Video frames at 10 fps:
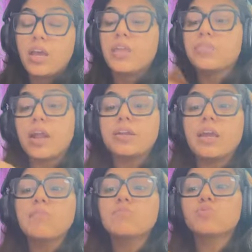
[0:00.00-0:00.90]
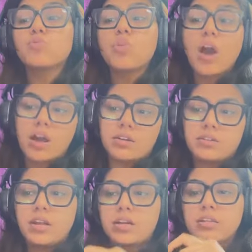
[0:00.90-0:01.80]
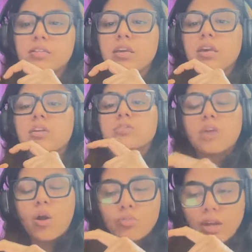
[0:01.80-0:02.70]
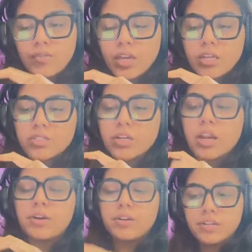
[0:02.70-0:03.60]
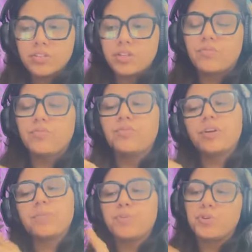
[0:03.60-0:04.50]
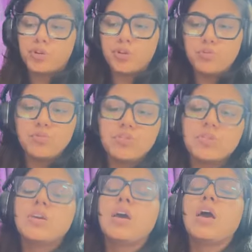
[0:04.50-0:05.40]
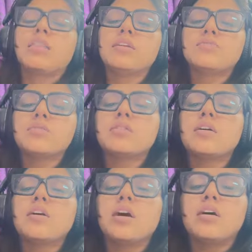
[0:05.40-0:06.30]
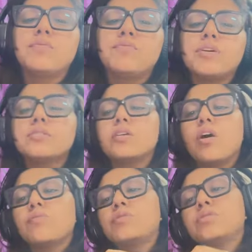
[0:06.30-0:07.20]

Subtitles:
That time sonar, that is sound navigation and ranging, were put to use. This was the first, I would